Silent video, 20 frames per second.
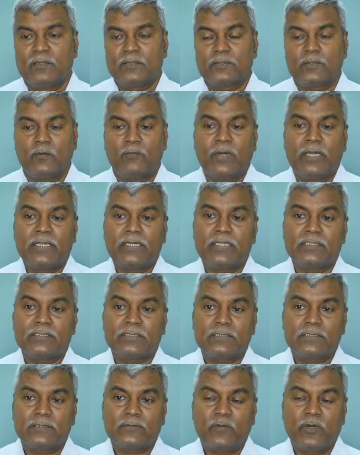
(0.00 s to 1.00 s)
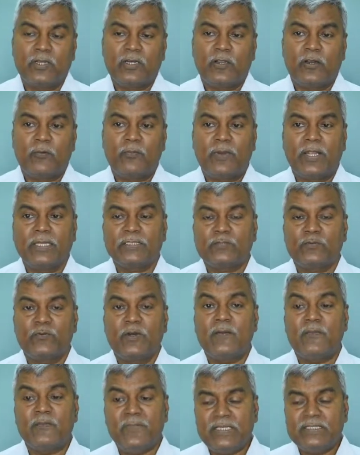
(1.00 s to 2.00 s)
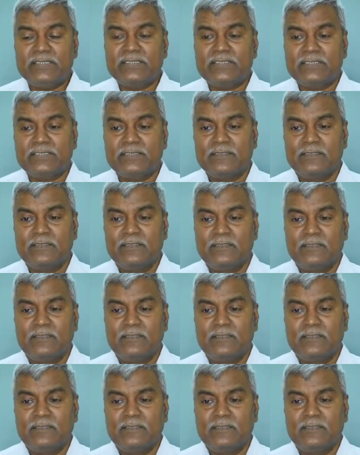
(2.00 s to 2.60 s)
So -1 or +1 means